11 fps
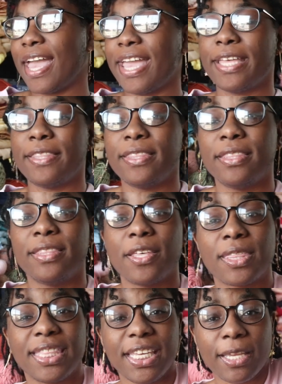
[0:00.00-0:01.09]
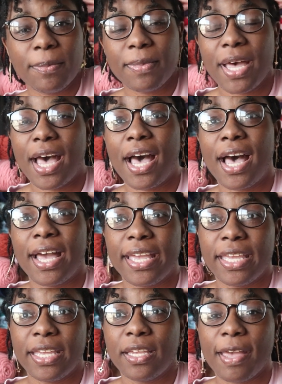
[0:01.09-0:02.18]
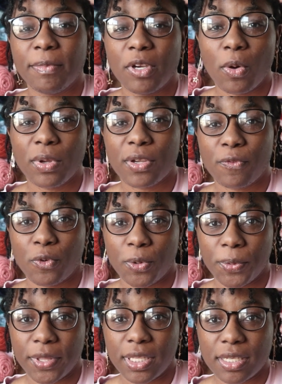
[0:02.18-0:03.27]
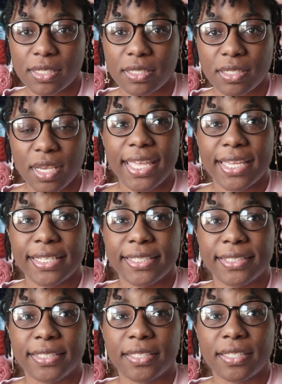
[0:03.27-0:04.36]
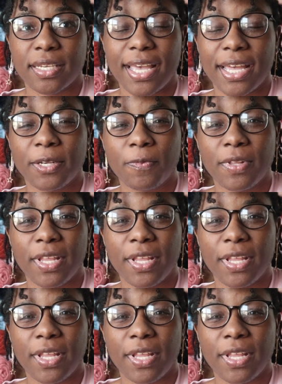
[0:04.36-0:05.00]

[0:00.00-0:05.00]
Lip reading: And the theme I am going for with this is kind of